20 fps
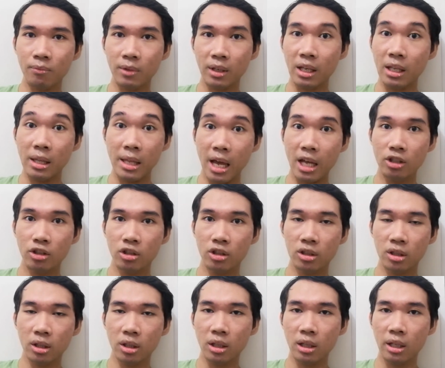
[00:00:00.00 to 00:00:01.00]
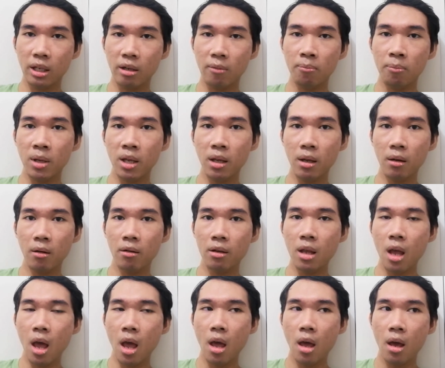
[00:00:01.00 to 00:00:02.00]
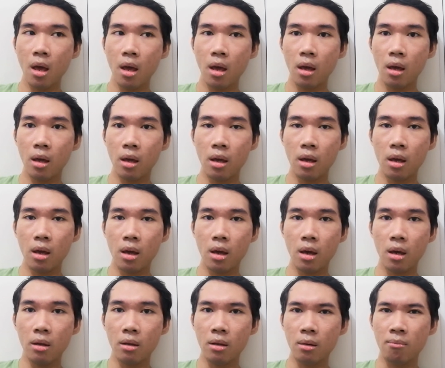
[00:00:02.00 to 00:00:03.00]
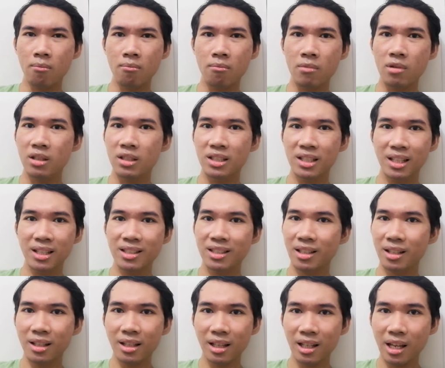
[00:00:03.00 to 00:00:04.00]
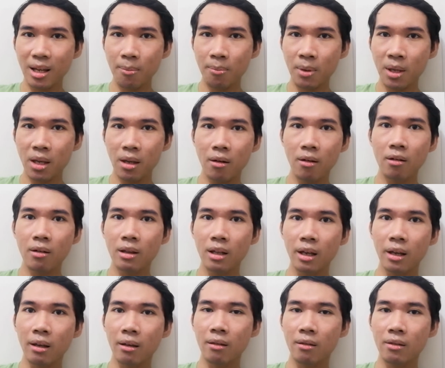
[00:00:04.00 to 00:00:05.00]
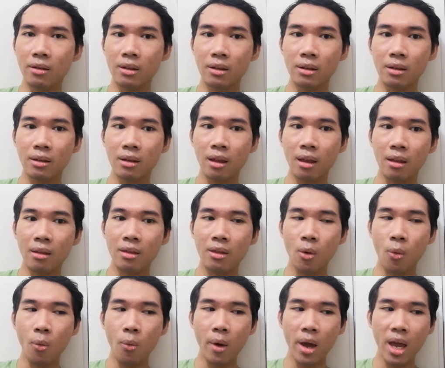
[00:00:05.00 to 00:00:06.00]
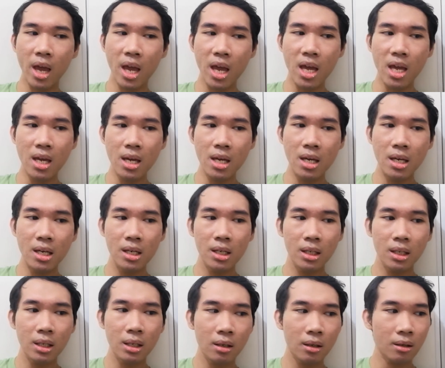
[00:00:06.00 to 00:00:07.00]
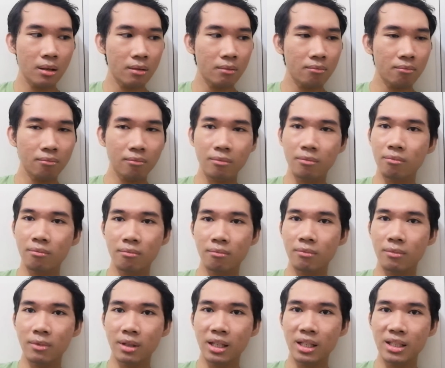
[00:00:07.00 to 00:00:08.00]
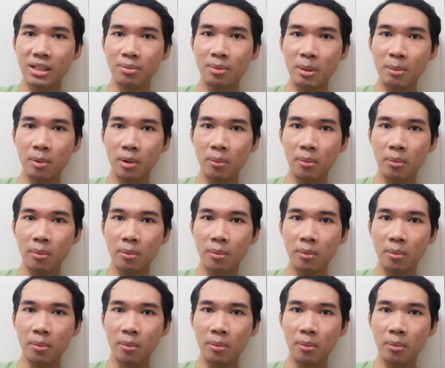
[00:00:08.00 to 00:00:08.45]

Inej suddenly appeared, and uh, Muzzen suddenly appeared. Like, the way these people